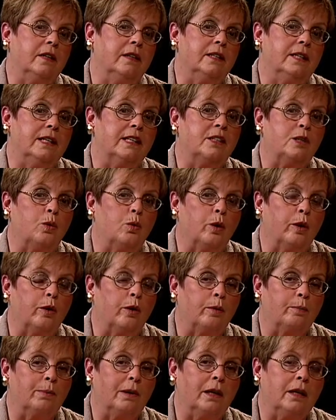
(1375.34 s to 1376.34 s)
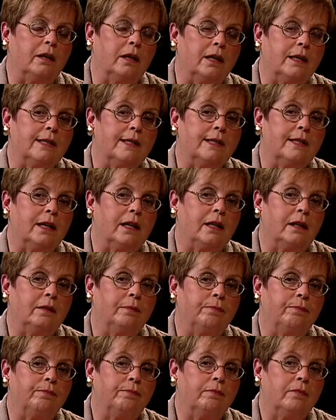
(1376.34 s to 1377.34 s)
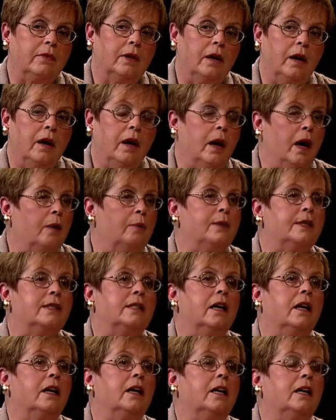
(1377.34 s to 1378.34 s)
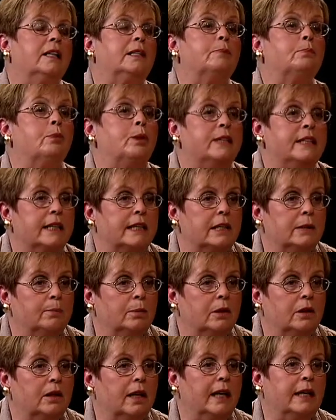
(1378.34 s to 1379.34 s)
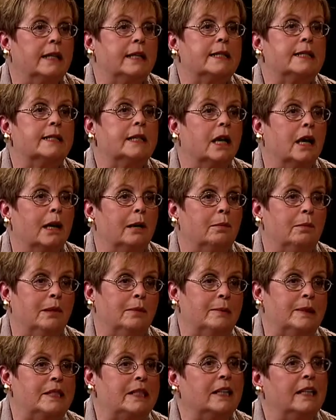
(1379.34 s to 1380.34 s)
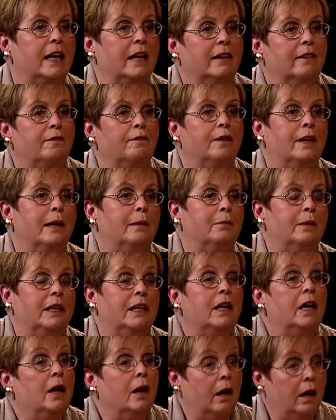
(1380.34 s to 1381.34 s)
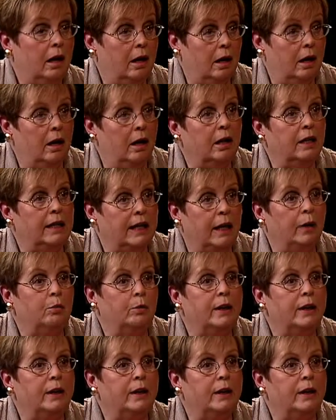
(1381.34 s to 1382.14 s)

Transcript: disorder. But let's say, I would say it's predictable and it's time limited, and the family can